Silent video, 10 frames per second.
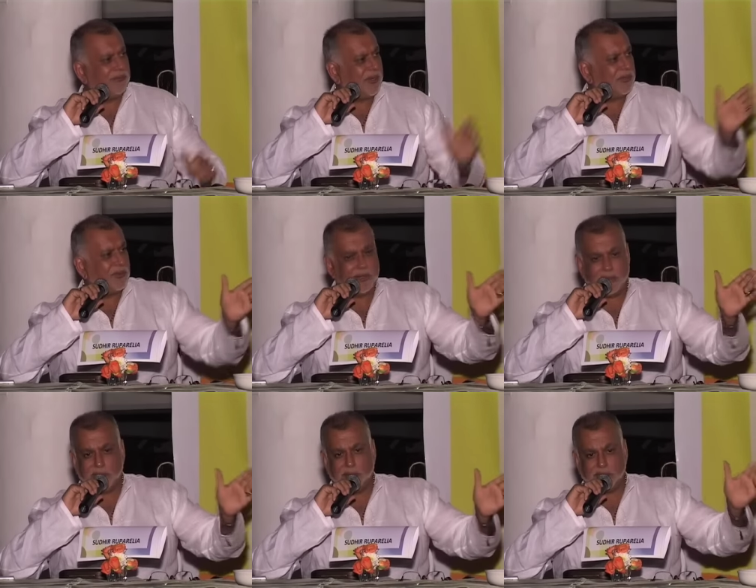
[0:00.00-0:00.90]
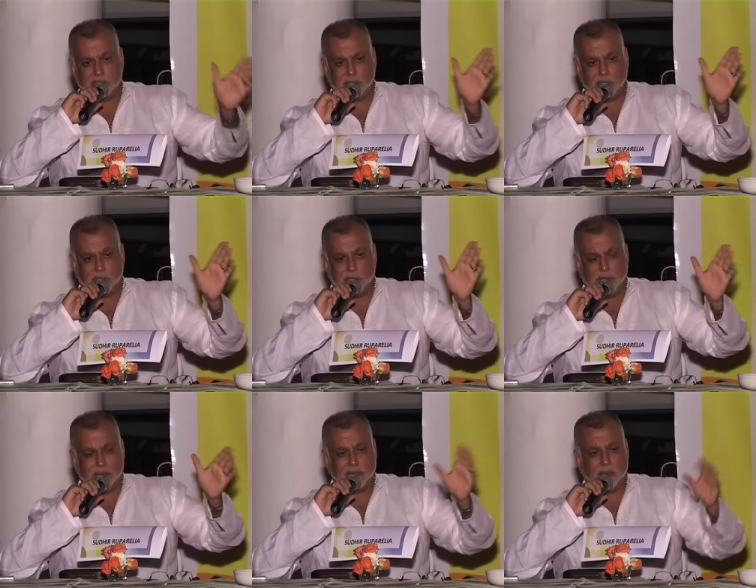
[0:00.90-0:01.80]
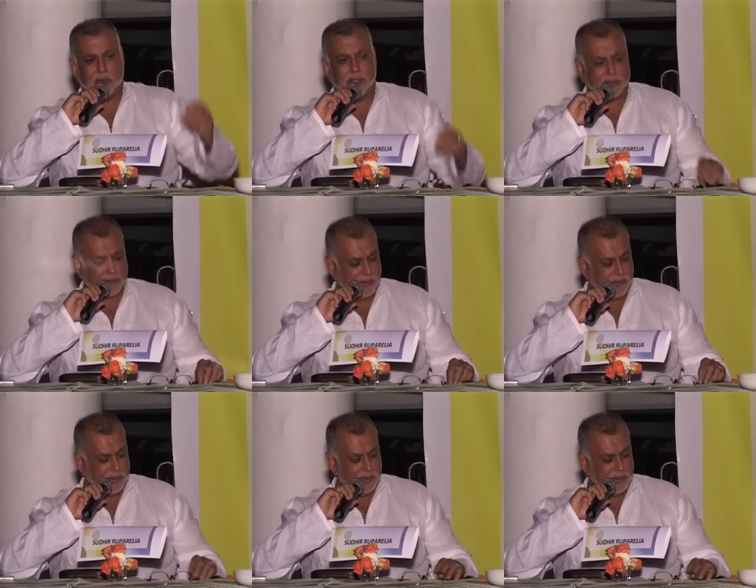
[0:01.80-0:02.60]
Patrick and uh, all my other colleagues,